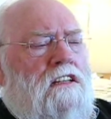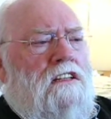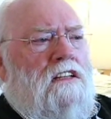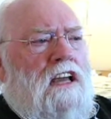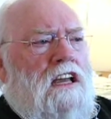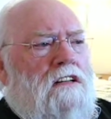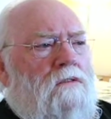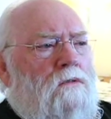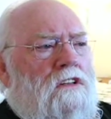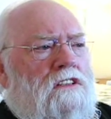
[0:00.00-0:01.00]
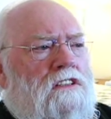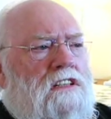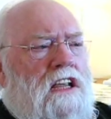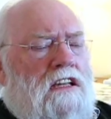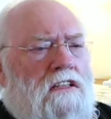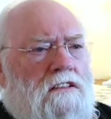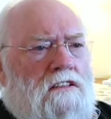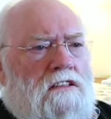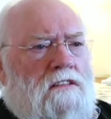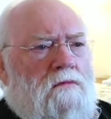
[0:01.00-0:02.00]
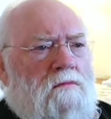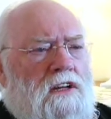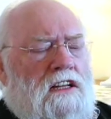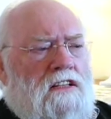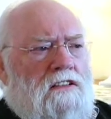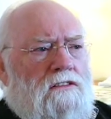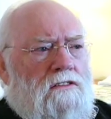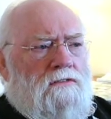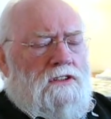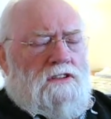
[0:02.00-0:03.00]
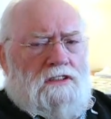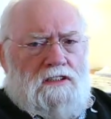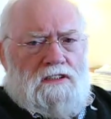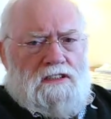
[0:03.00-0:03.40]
that was taken on by a university,